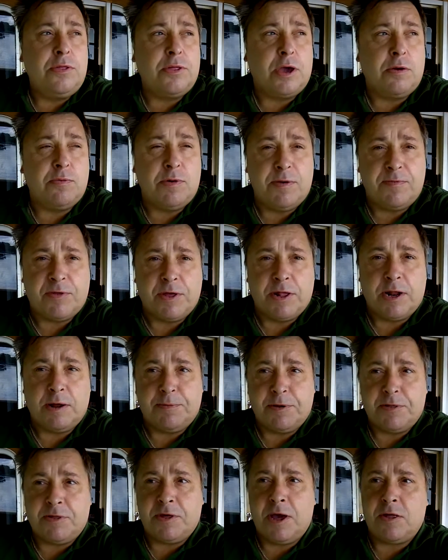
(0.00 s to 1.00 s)
So we've set
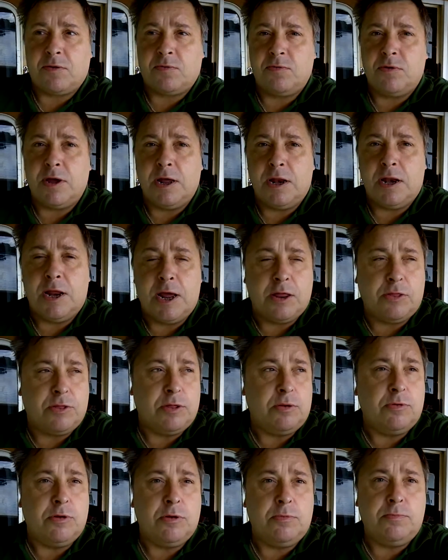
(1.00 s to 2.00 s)
up a test rig in the
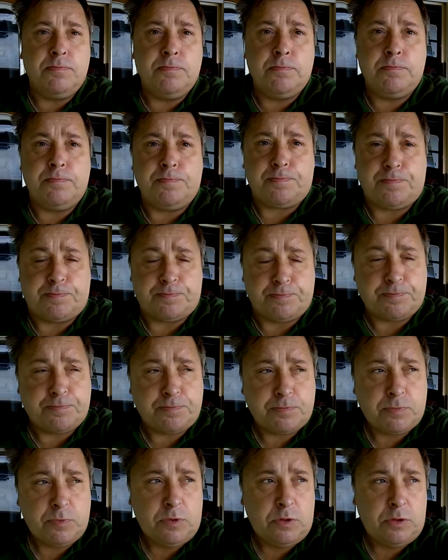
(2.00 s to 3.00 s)
engine room,
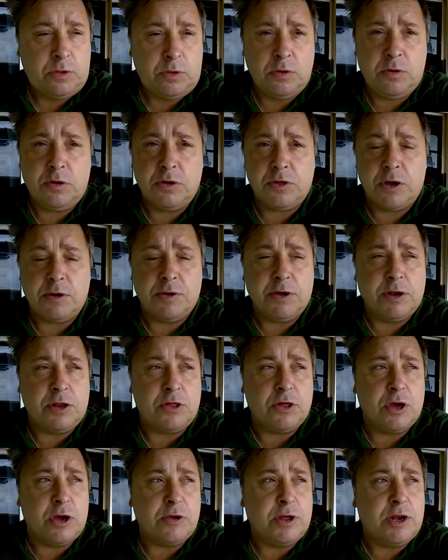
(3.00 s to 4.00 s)
which I'm going
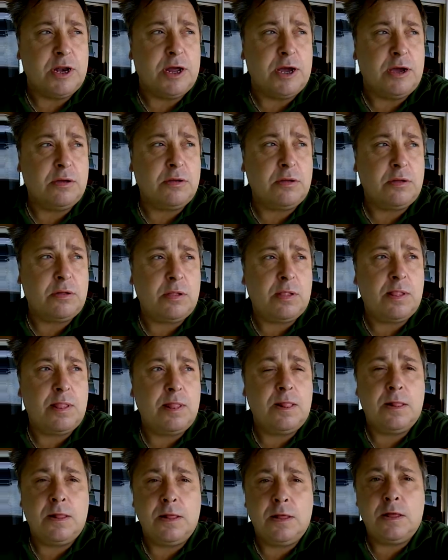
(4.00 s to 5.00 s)
to show you now.
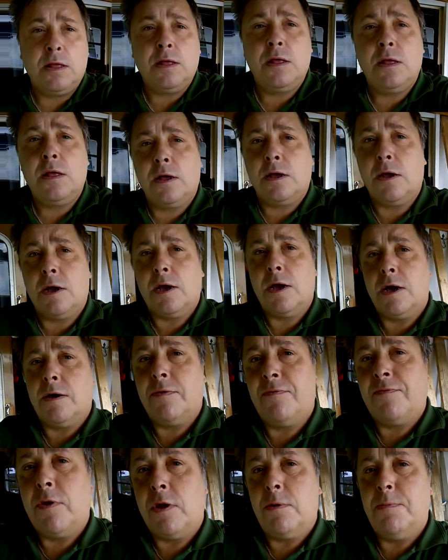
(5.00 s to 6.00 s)

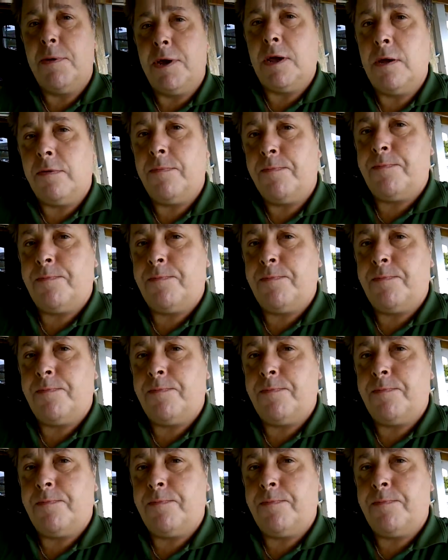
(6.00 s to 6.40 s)
Uh, follow me.